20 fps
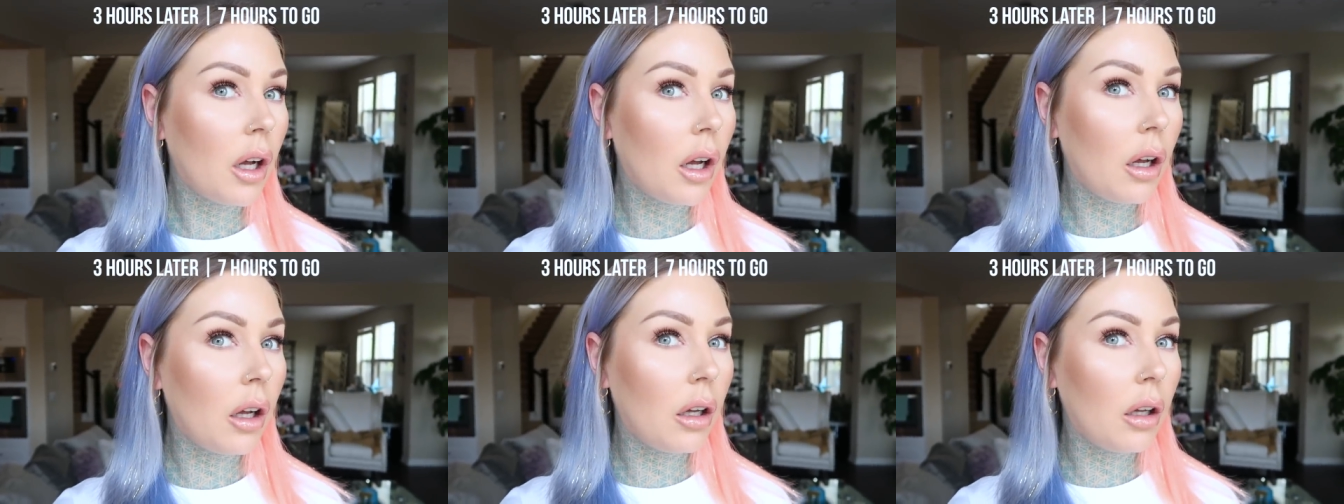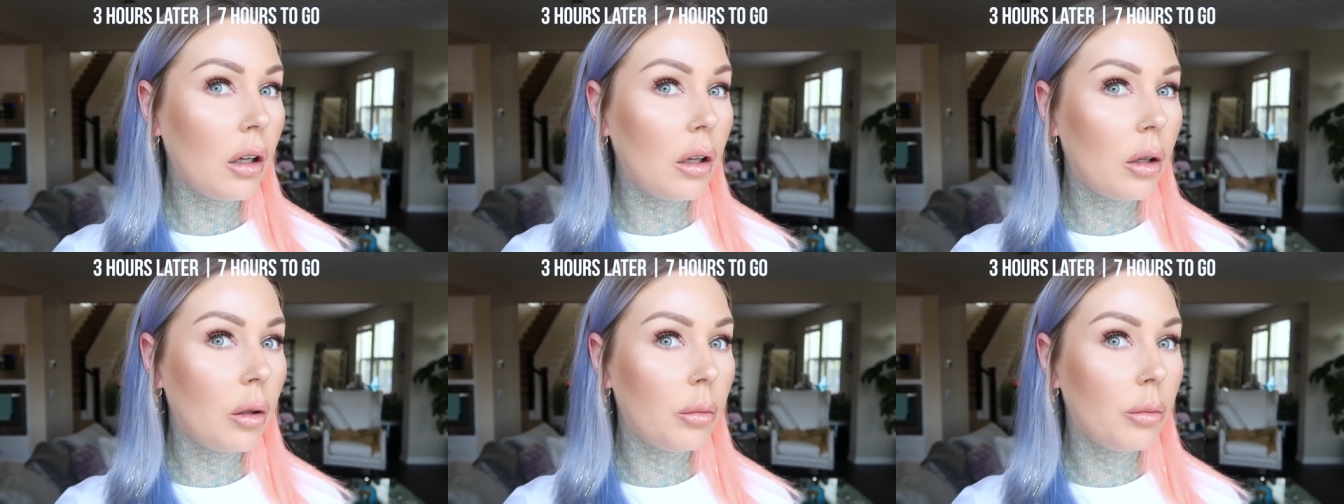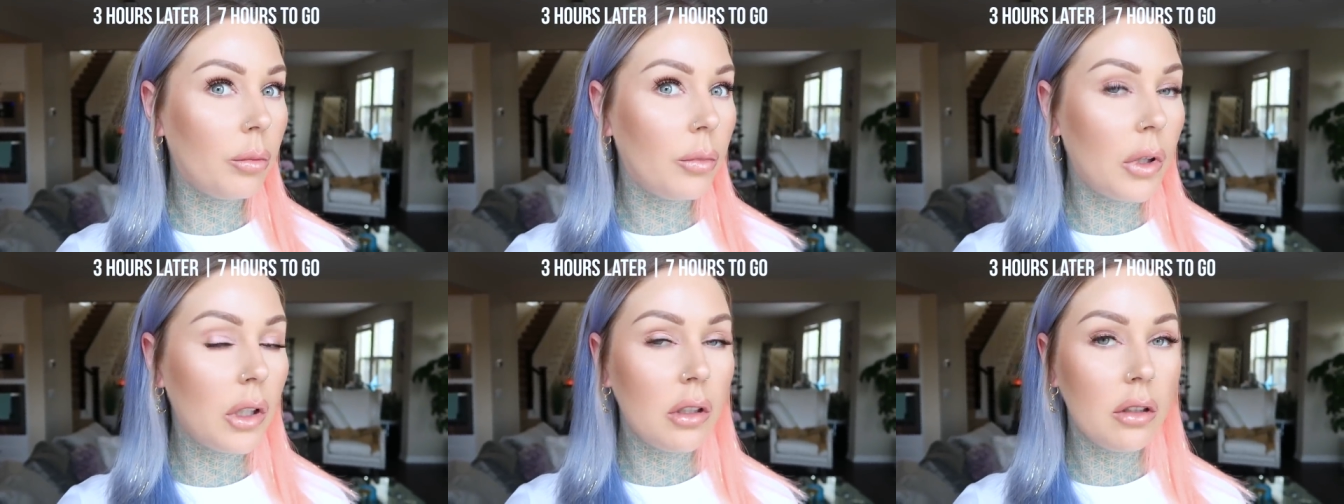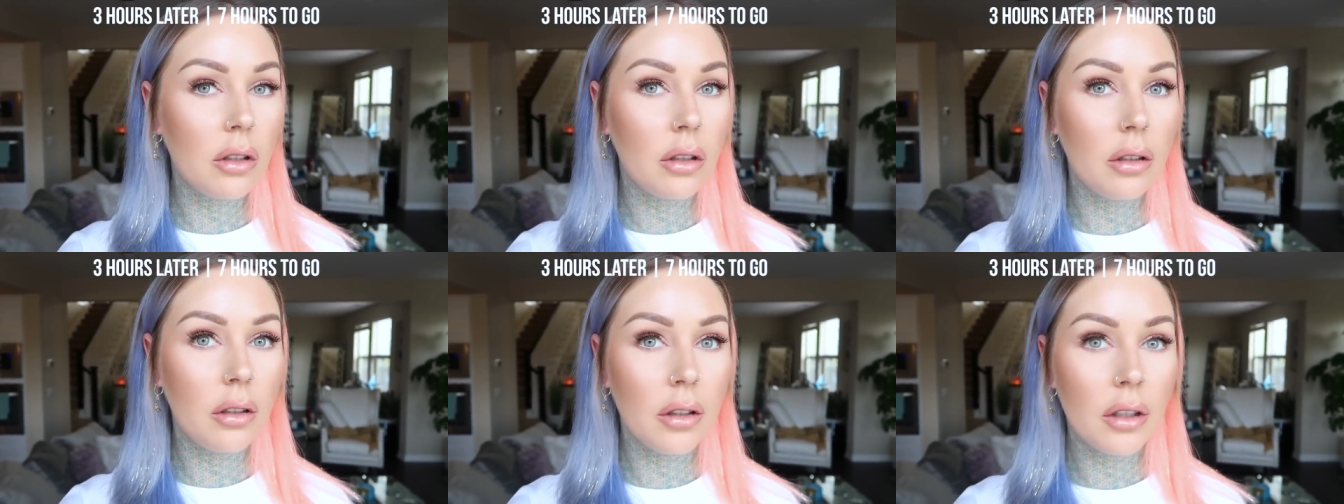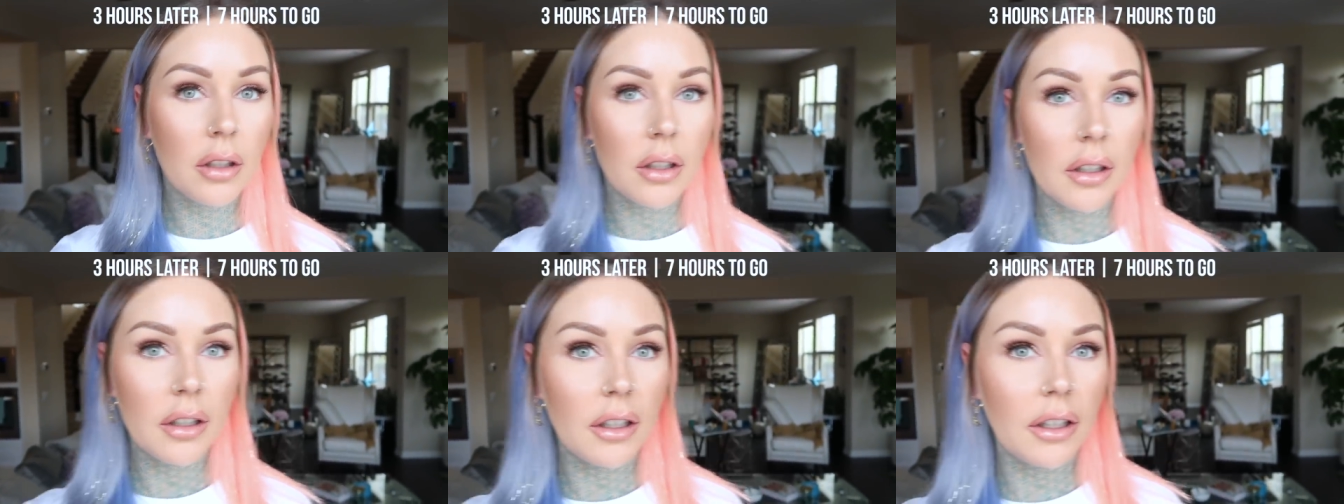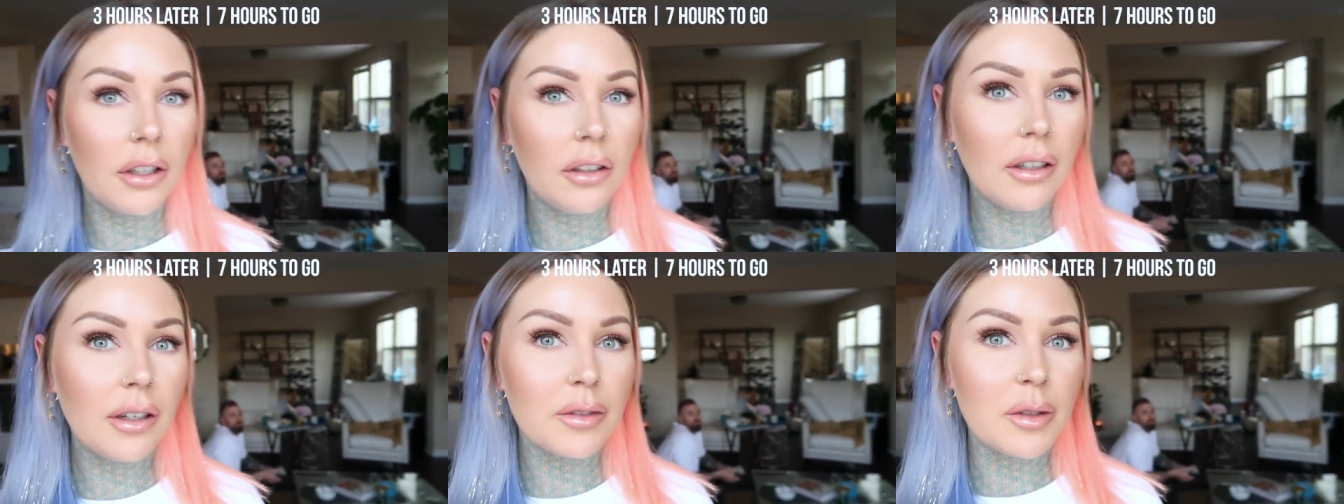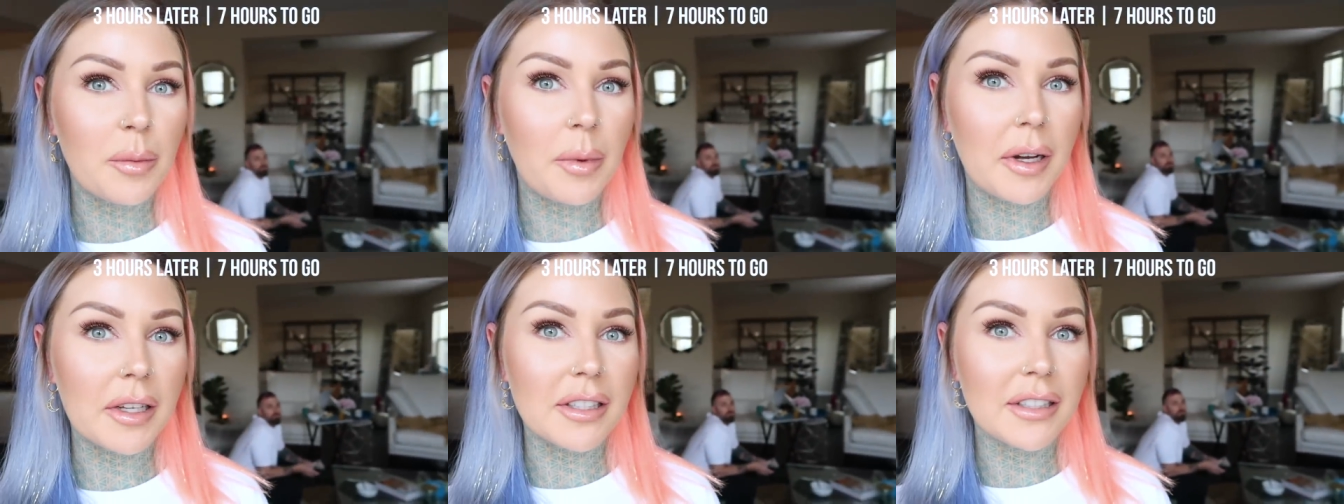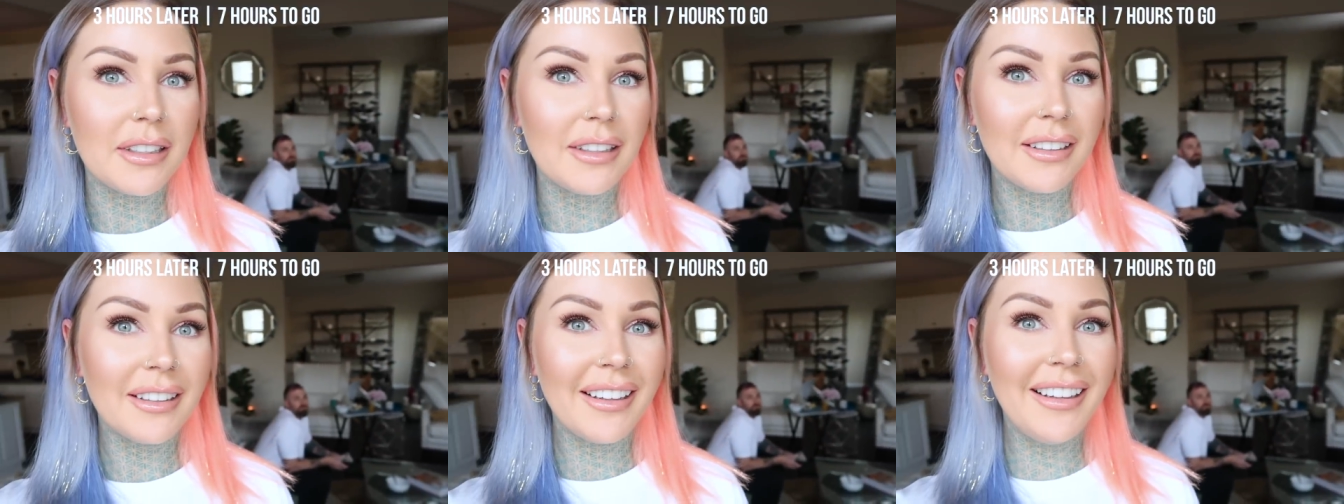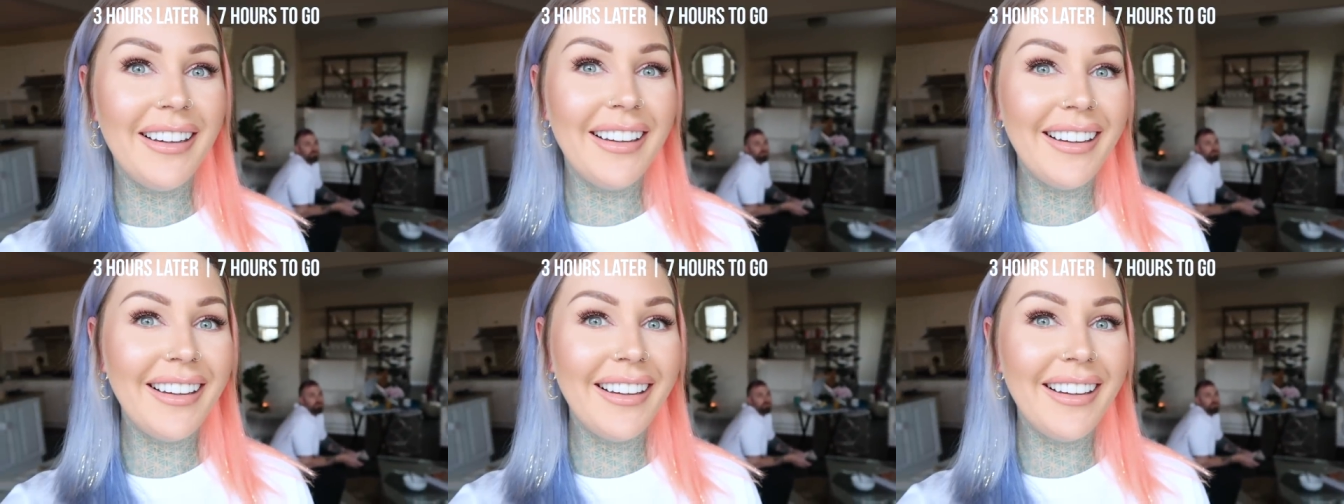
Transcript: You don't have to pause it.